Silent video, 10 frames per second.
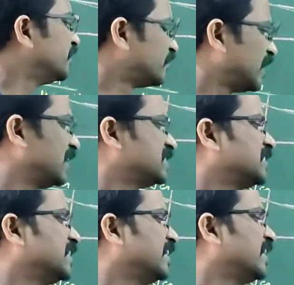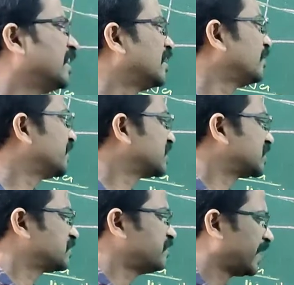utilize the atomic
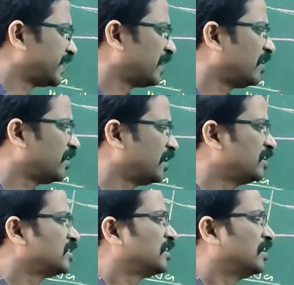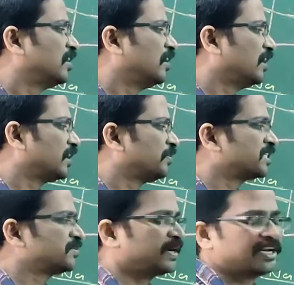spectra
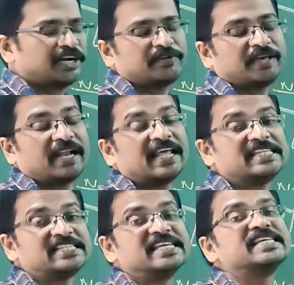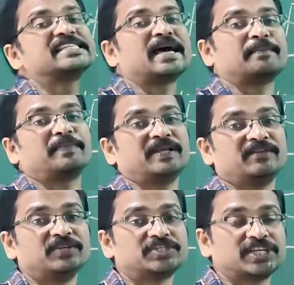to analyze the
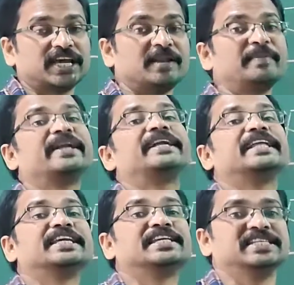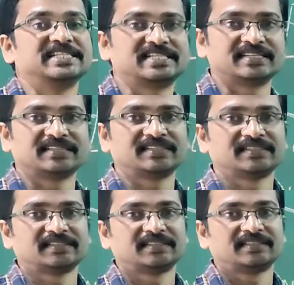sample, which element it is.
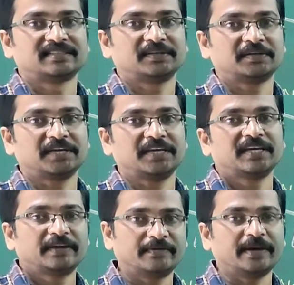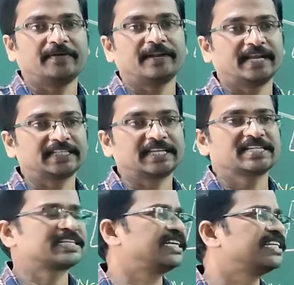Okay, our earth
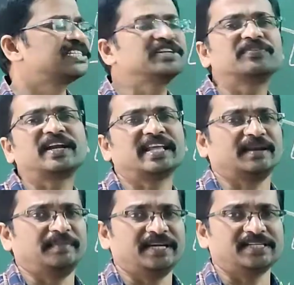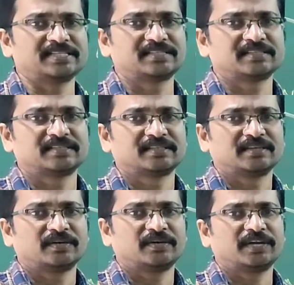crust contains different elements.
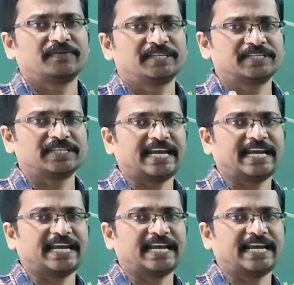Okay, it is a